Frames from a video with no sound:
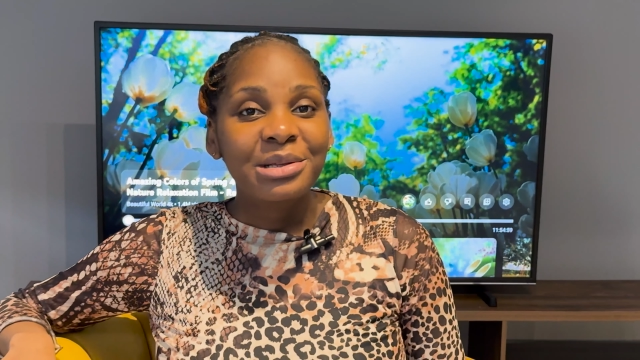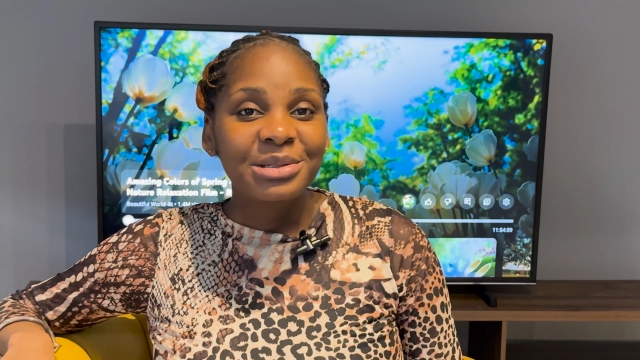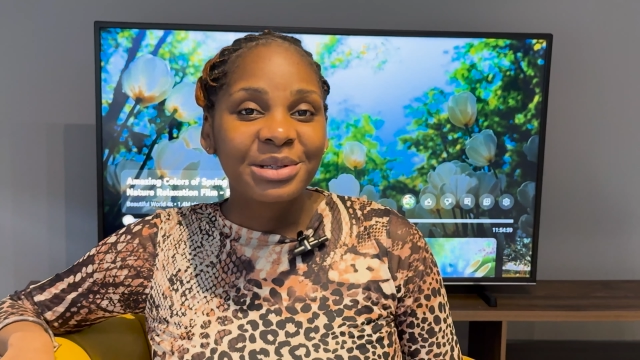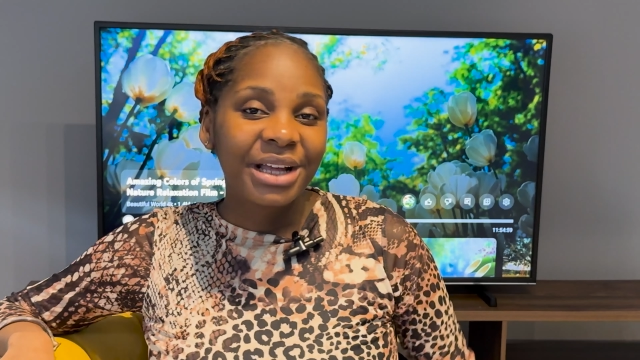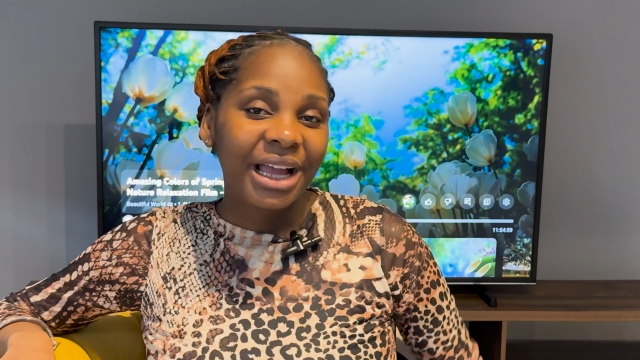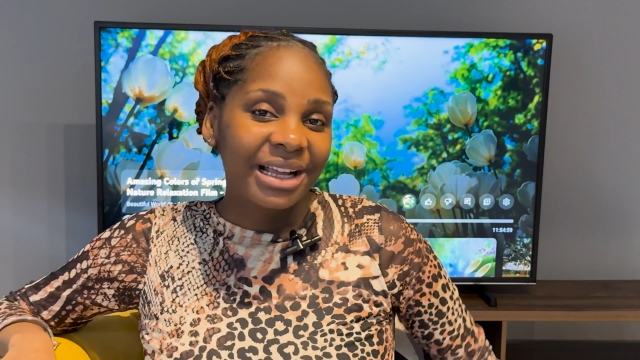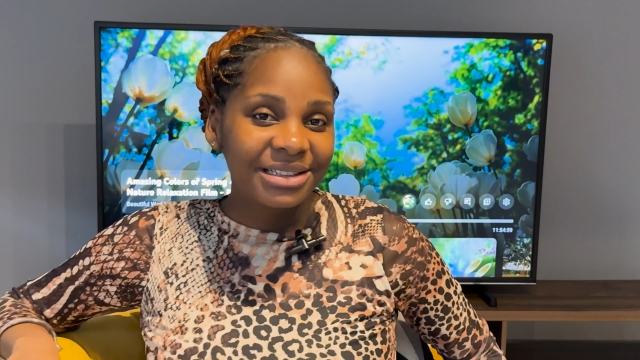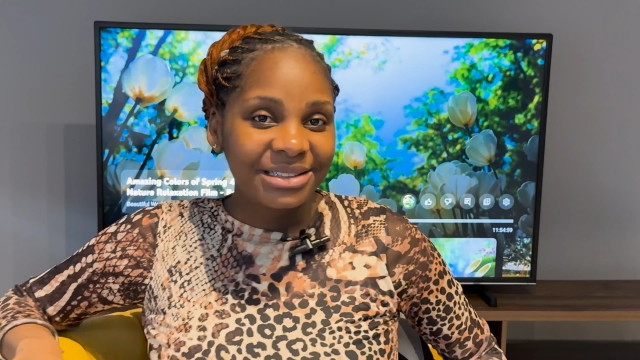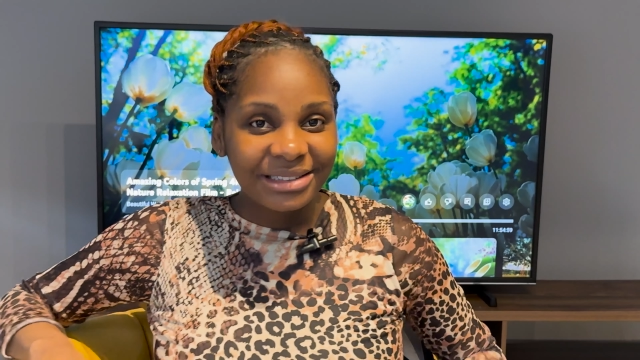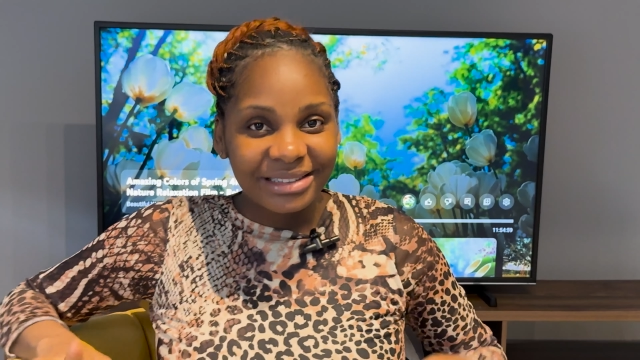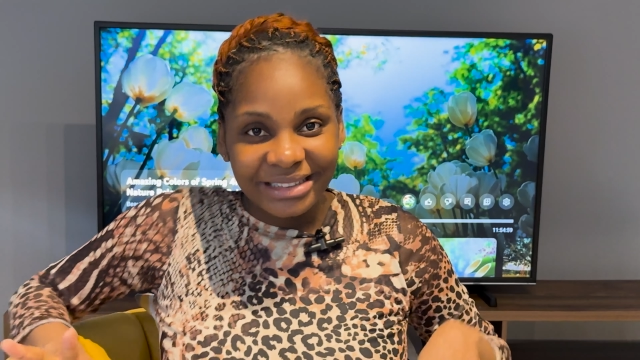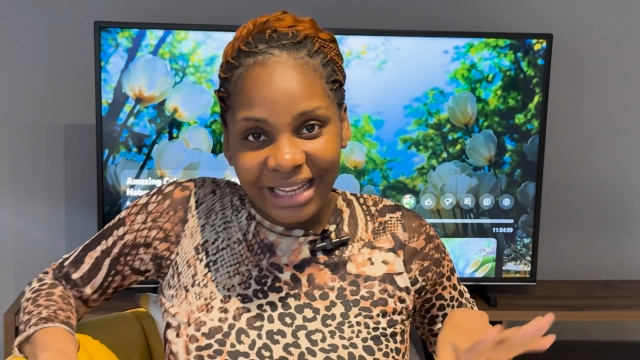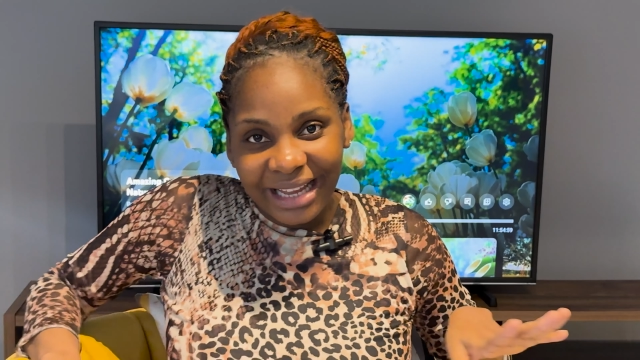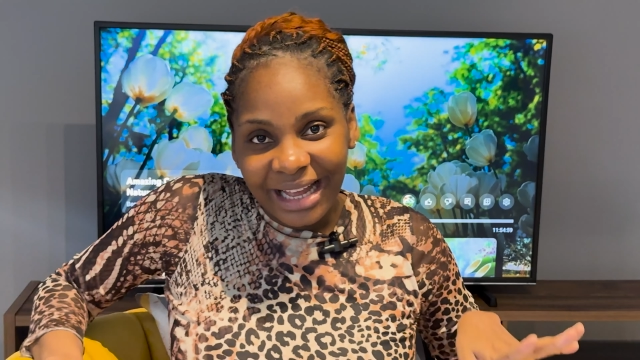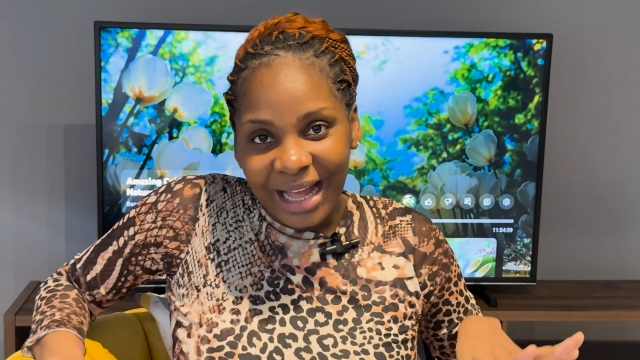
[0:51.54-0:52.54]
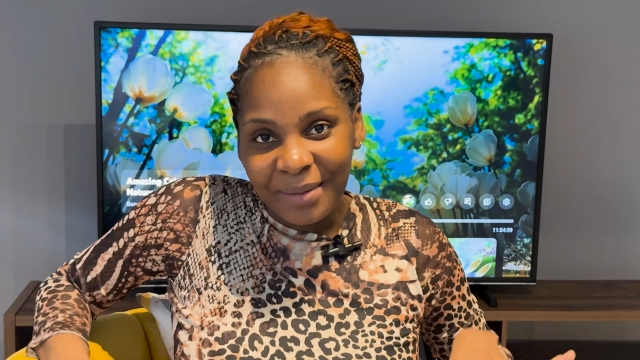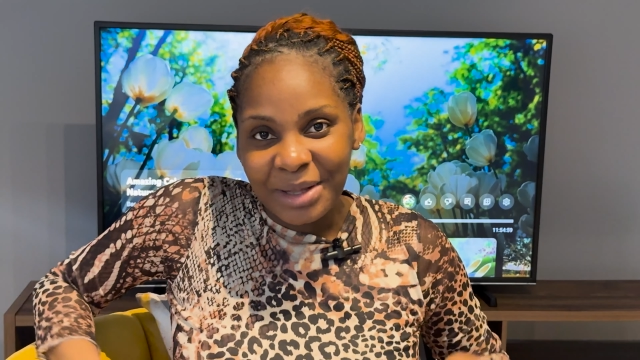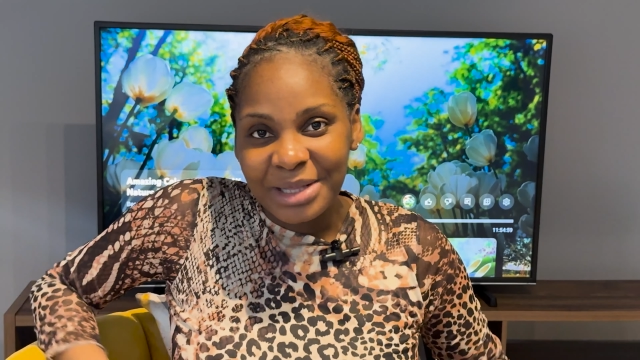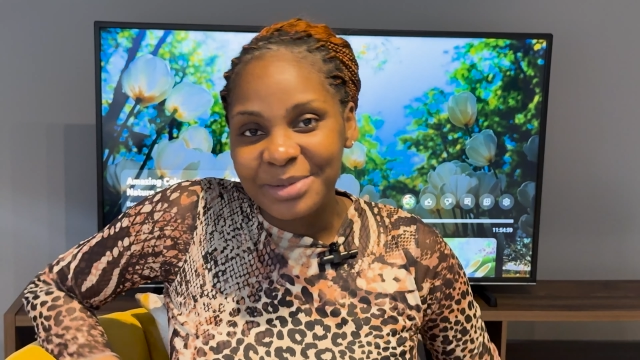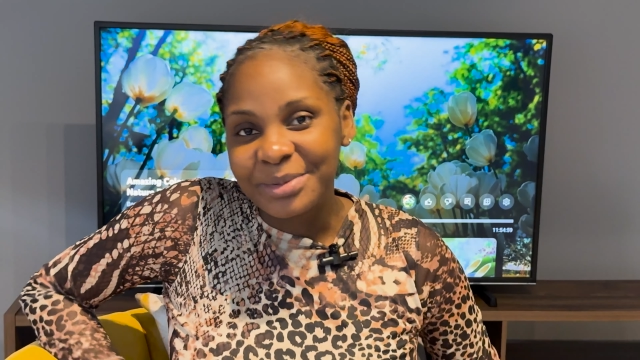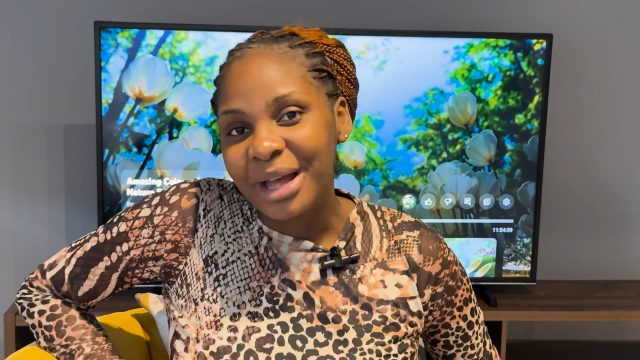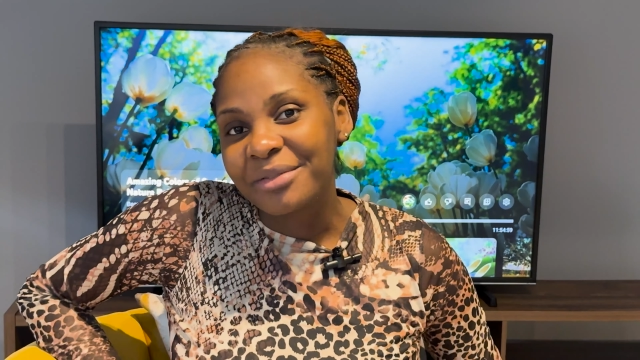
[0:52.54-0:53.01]
So guys, today I'm
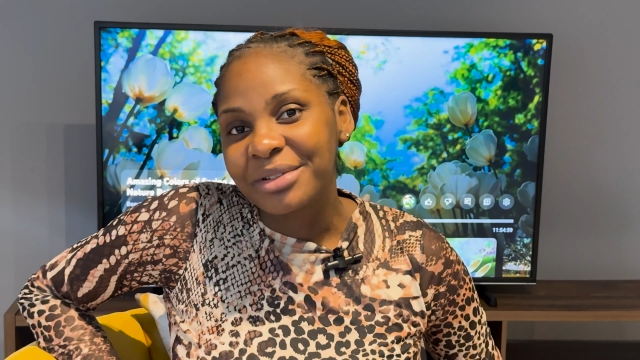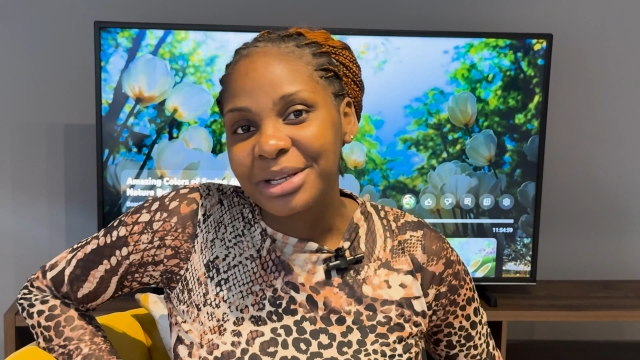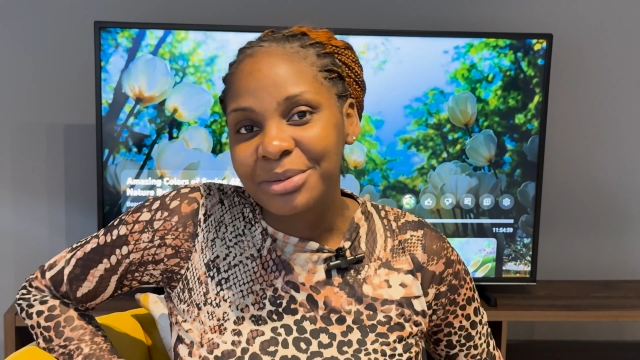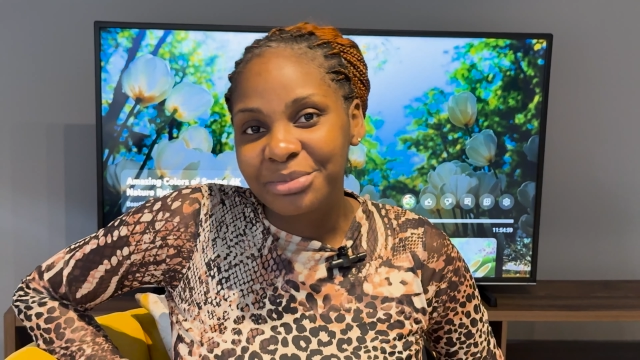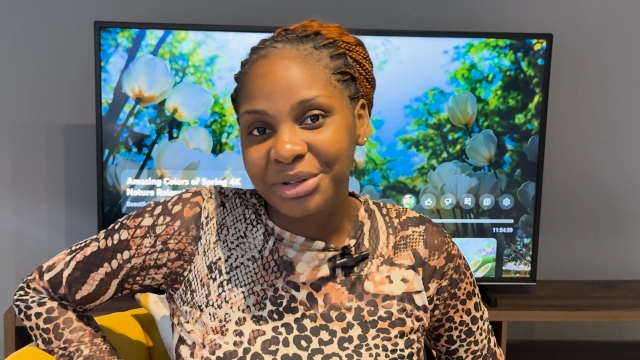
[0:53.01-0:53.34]
going to be having a